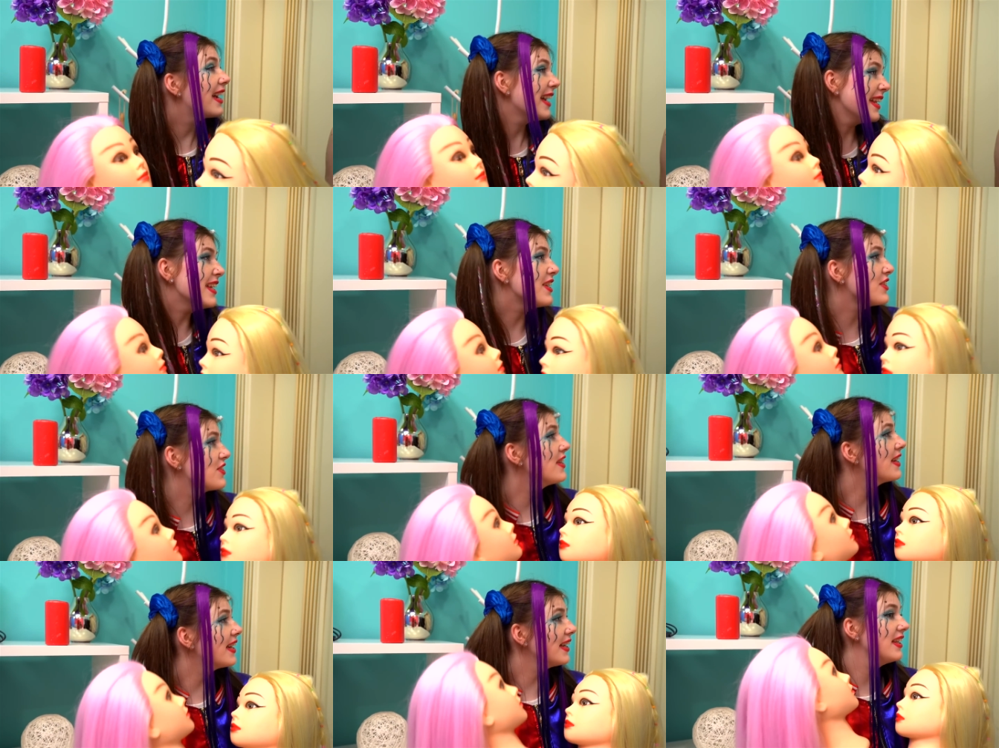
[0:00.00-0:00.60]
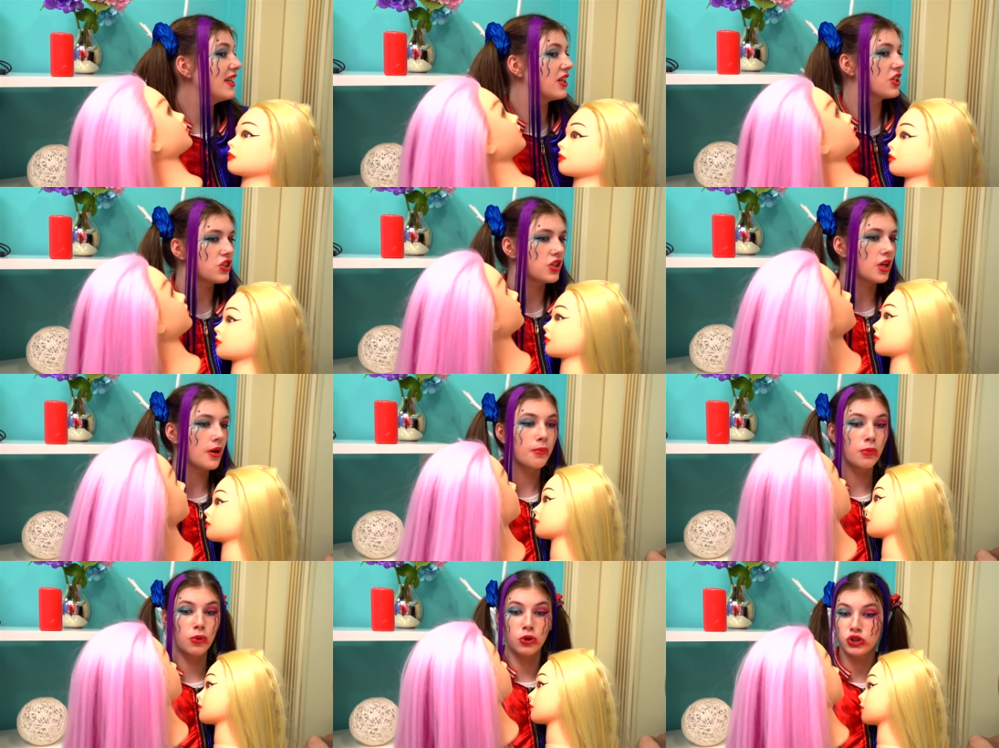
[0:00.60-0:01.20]
Yes, of
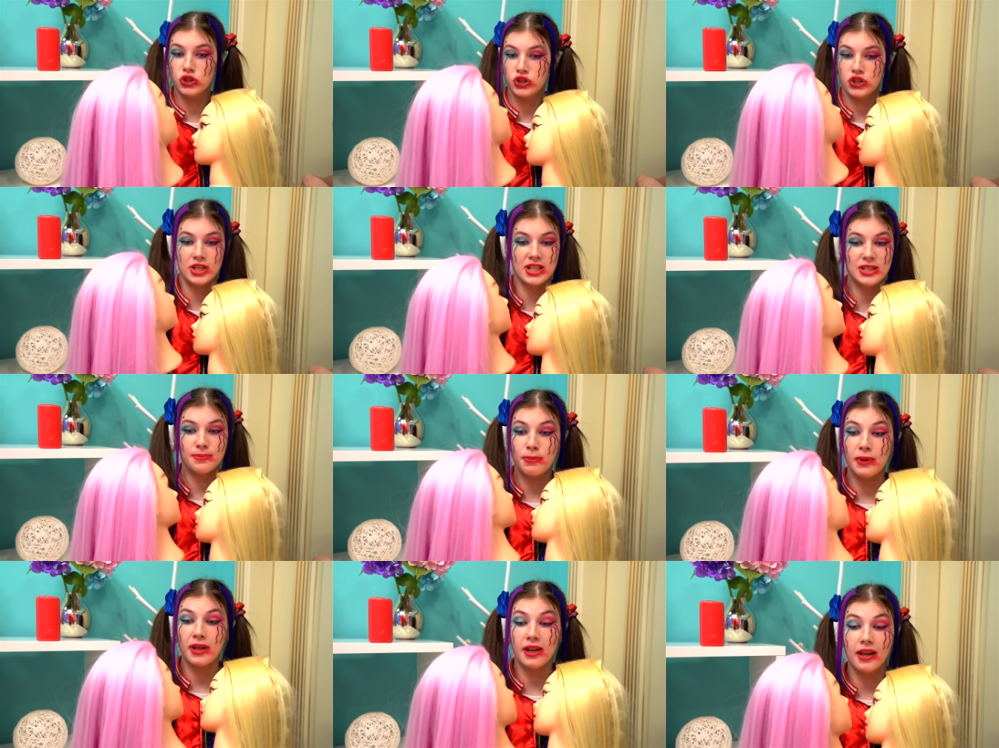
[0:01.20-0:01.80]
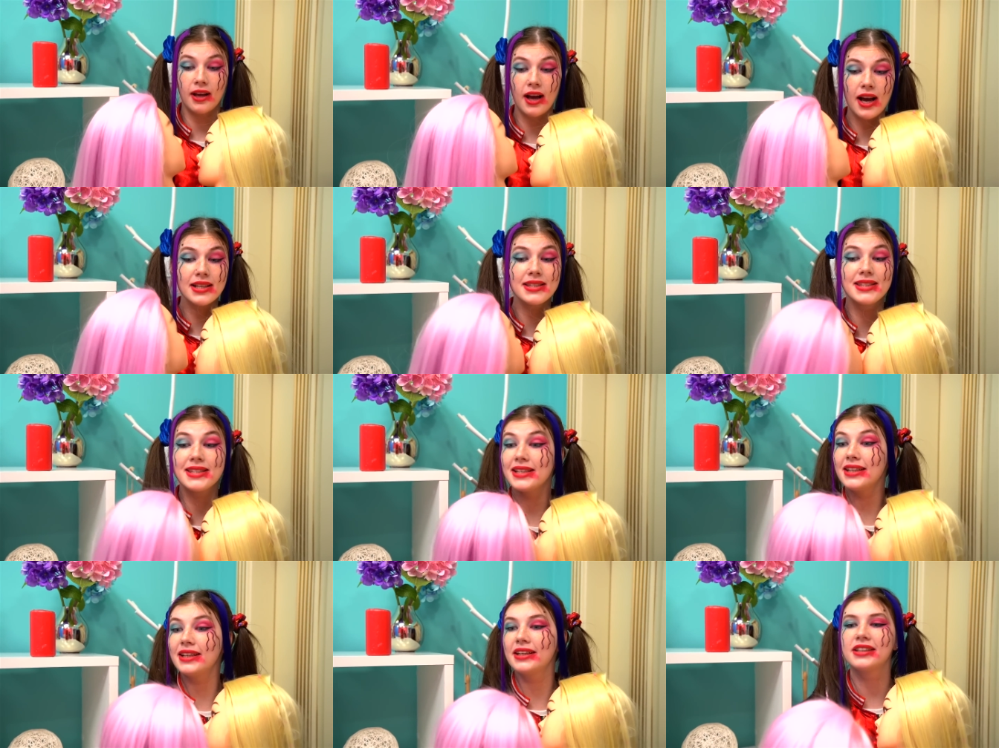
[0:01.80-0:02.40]
course. You can get
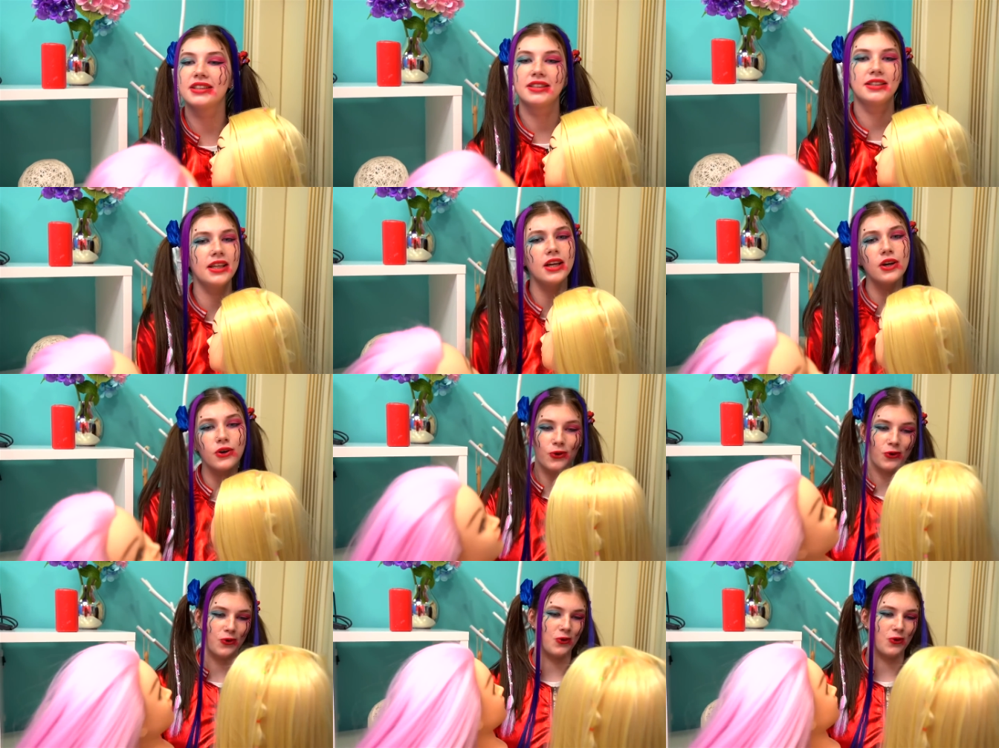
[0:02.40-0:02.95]
yourself comfortable